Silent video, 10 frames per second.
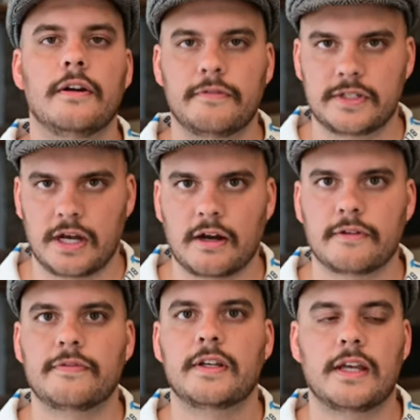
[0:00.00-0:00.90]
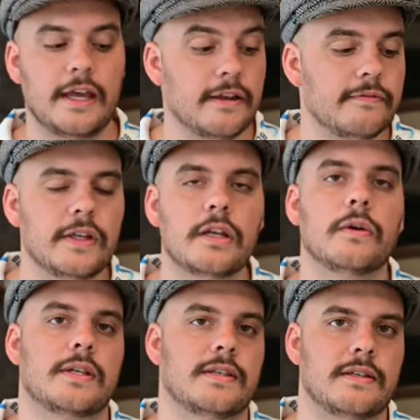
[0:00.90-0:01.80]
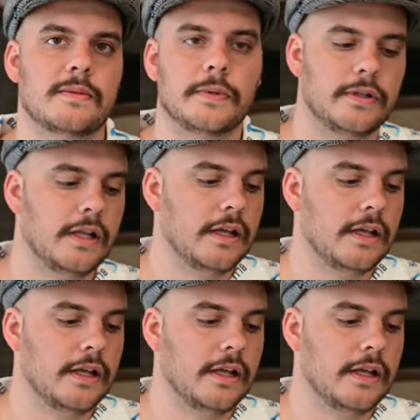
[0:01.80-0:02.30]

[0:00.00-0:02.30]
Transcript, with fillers: photography, and video accessible.